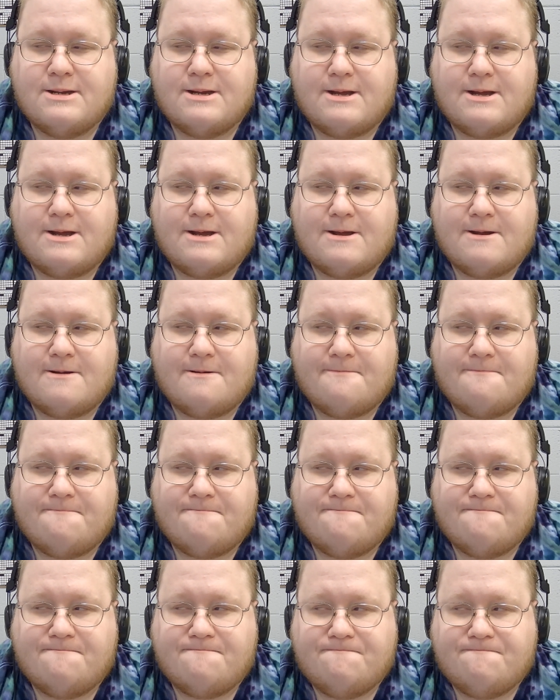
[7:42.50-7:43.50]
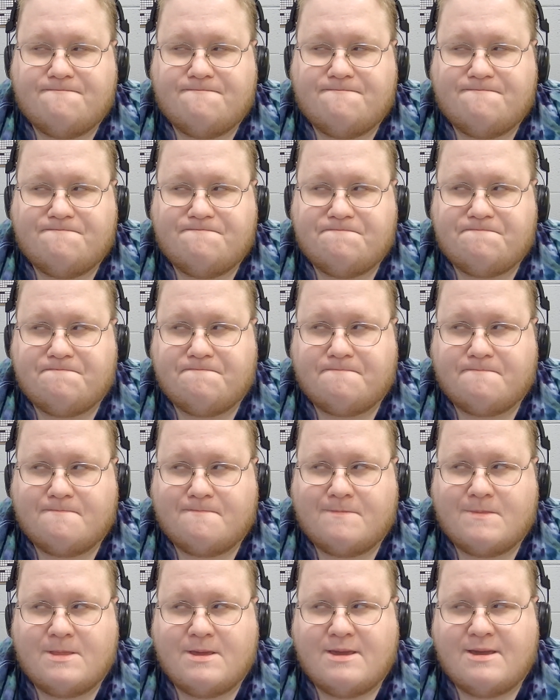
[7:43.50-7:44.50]
Um,
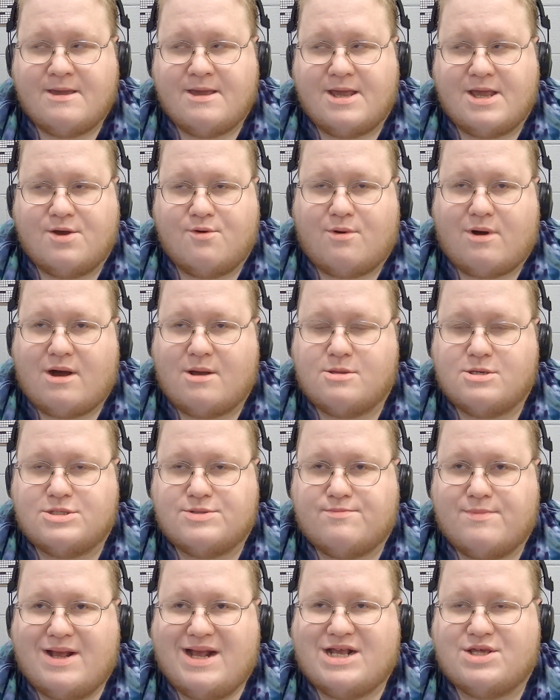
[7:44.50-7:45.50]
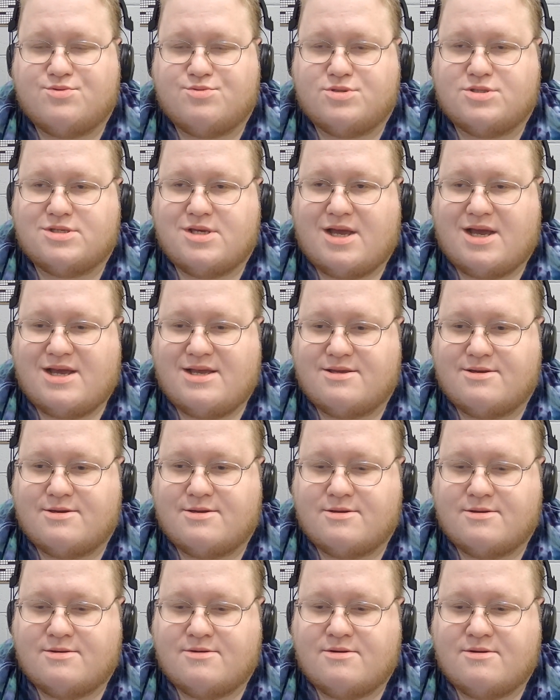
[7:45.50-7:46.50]
and while this match was not
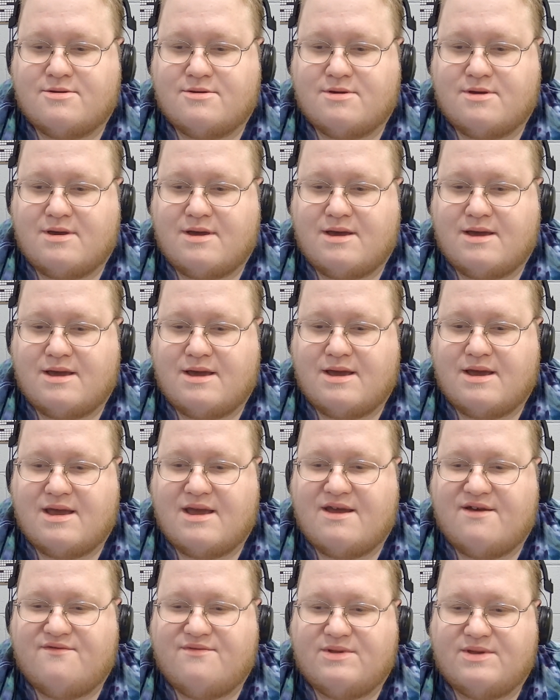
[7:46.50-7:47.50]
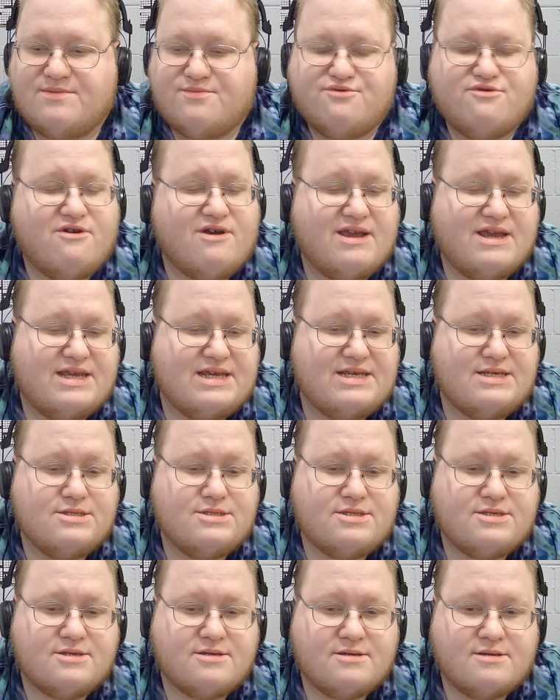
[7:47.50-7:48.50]
heavily praised,
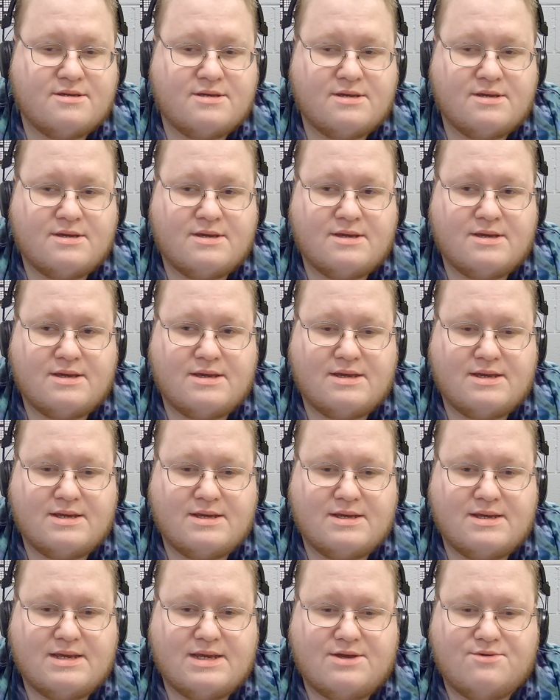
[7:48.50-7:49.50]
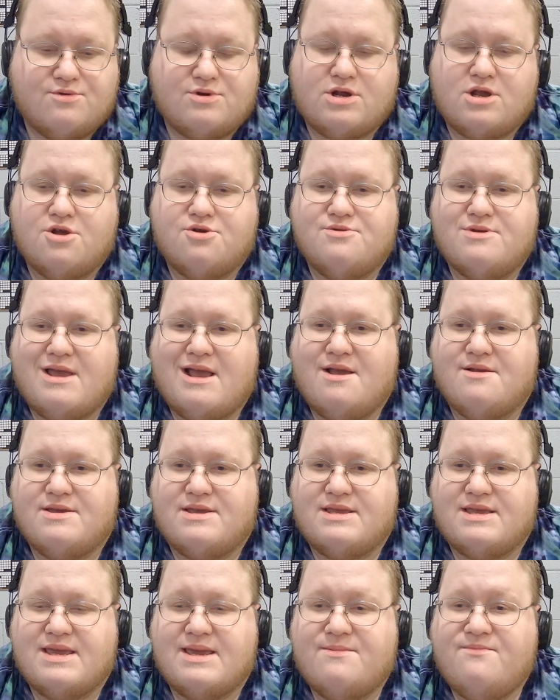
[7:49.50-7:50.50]
it will go down
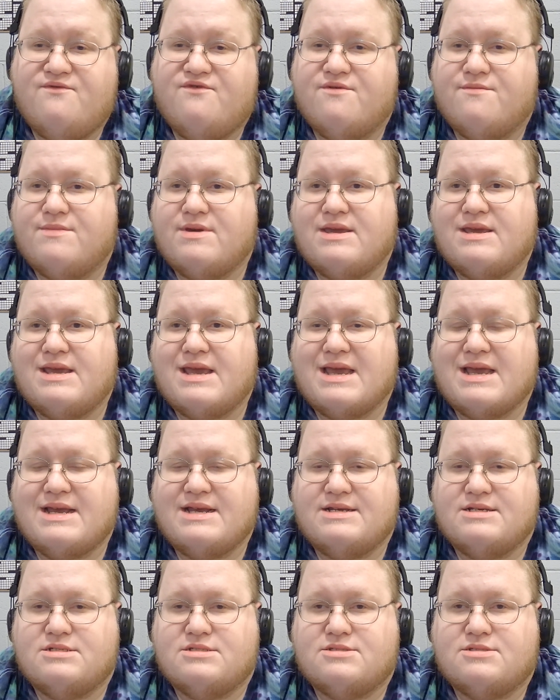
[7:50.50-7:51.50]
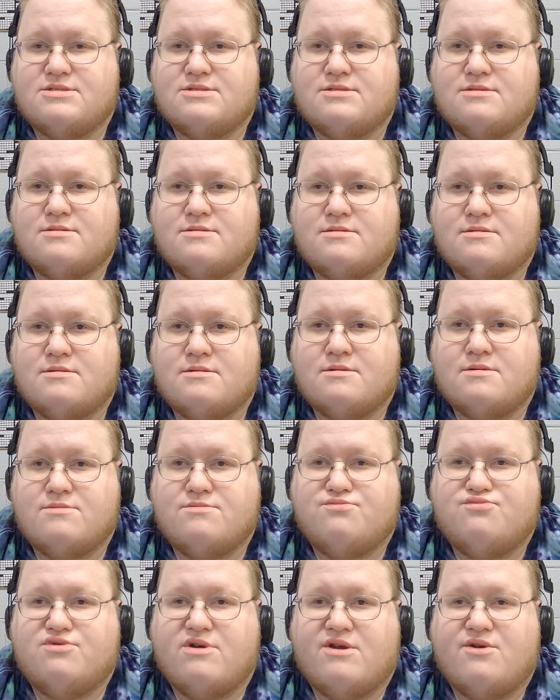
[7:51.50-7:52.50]
in infamy as
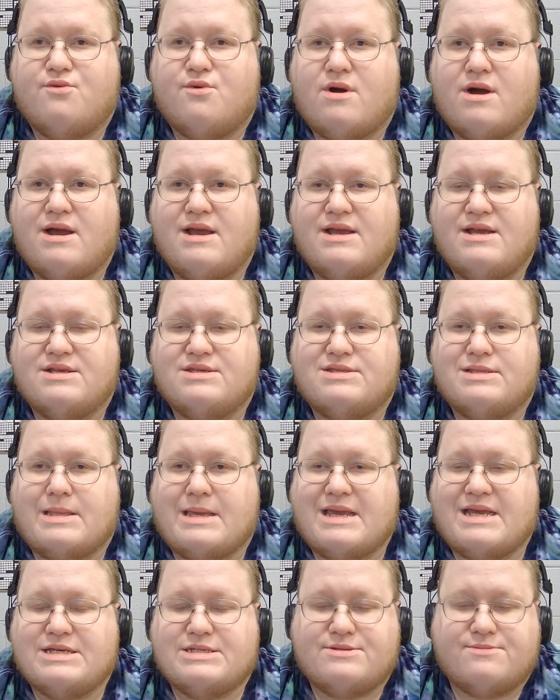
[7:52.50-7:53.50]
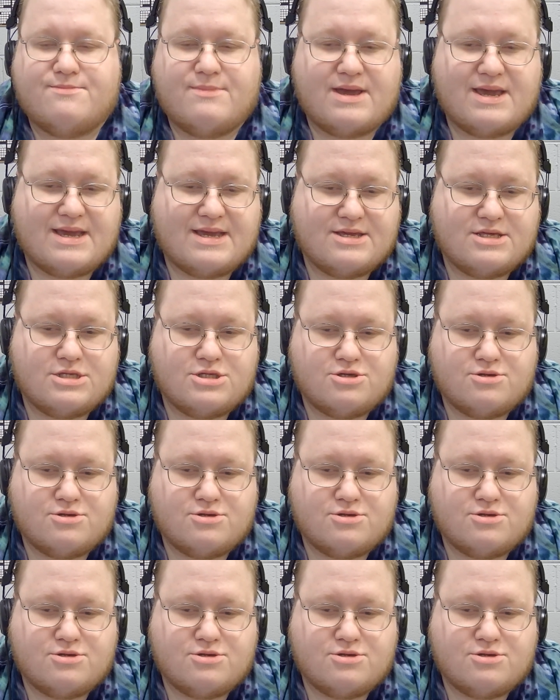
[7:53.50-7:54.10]
Bray Wyatt's last match.